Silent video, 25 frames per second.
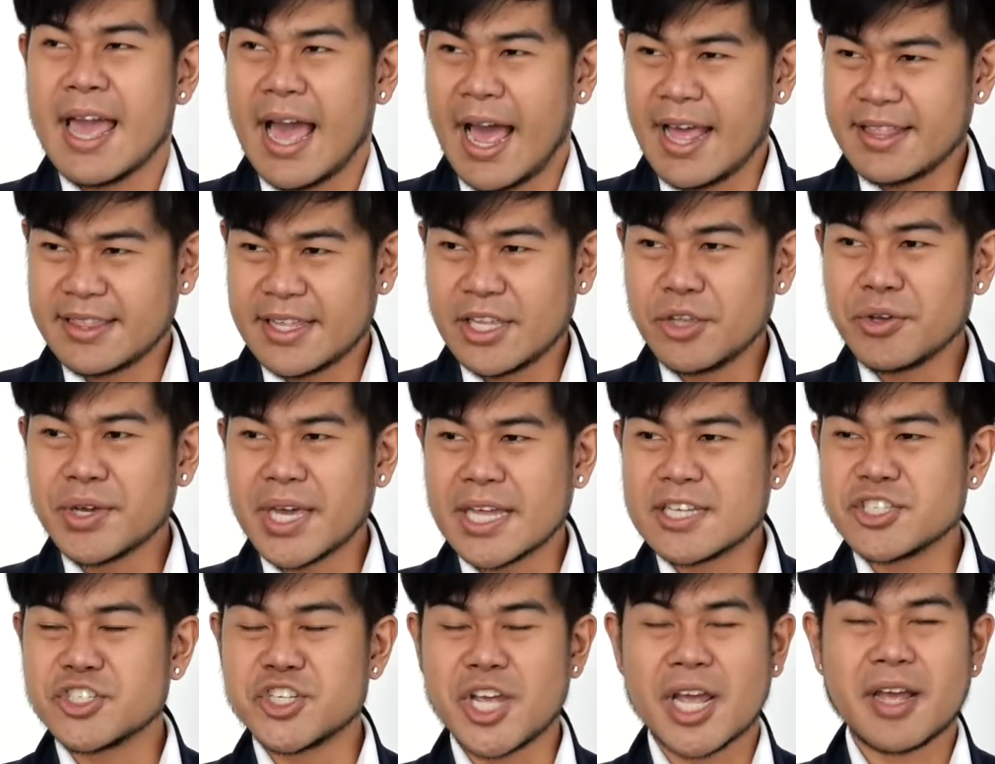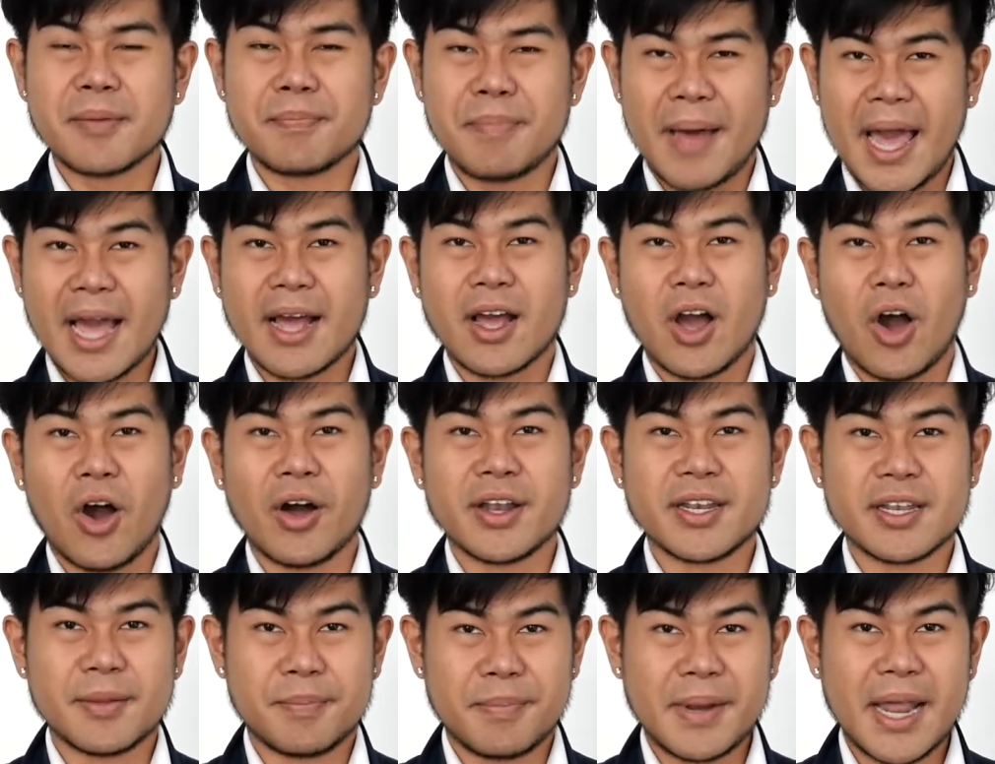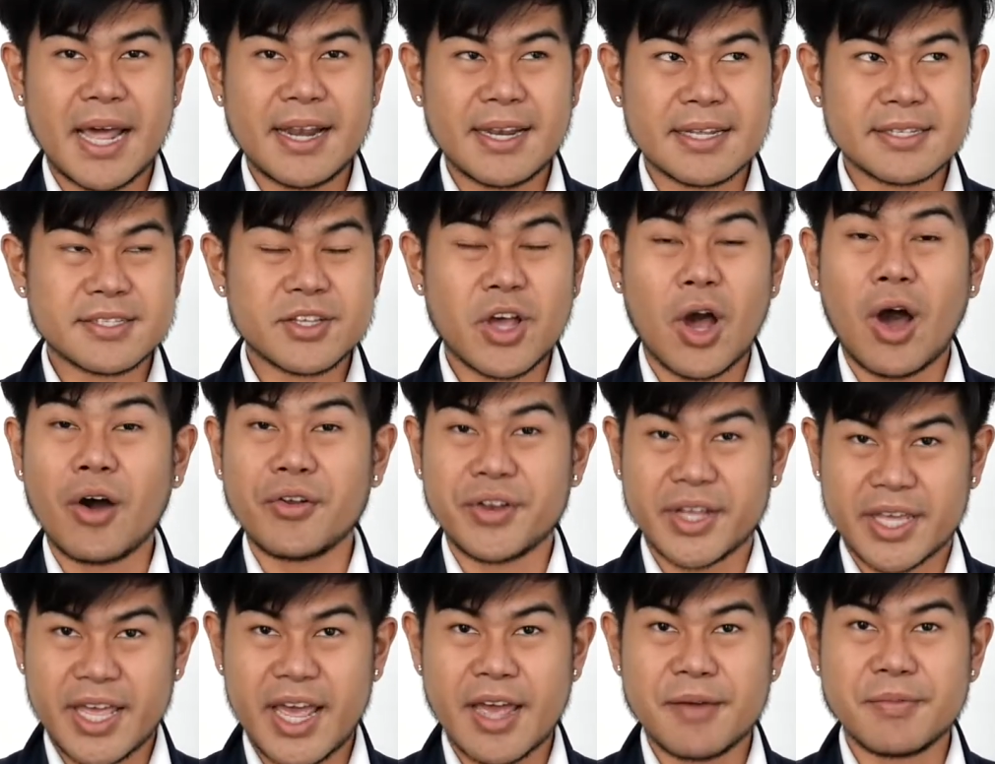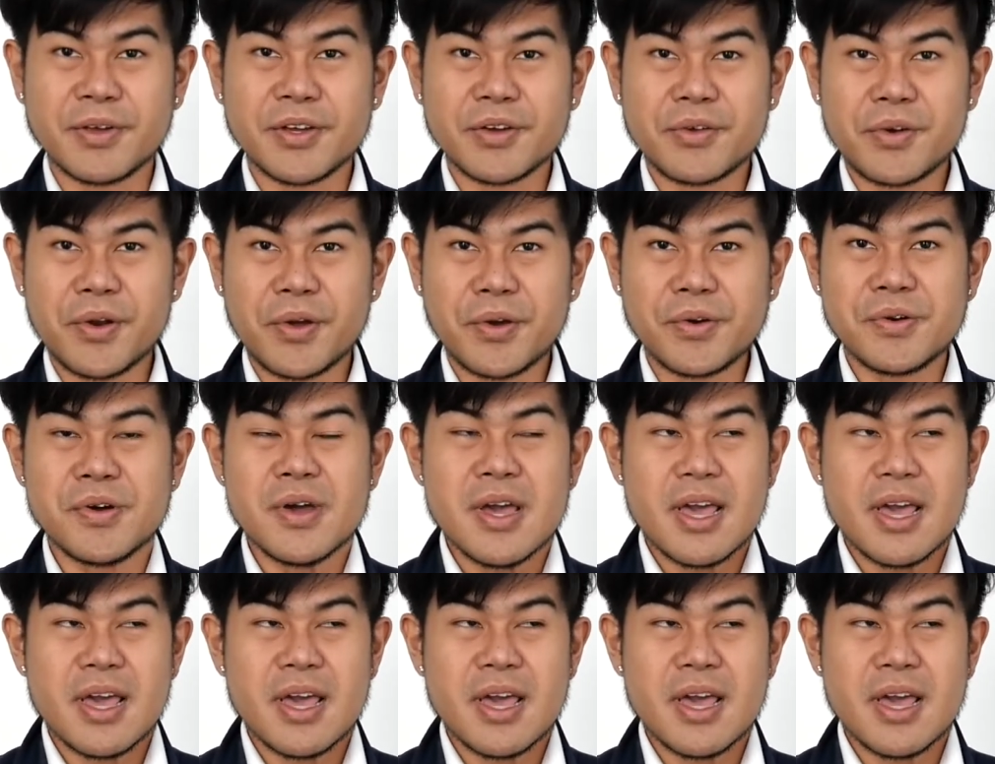I think you can check back on the playlist called the cabin crew.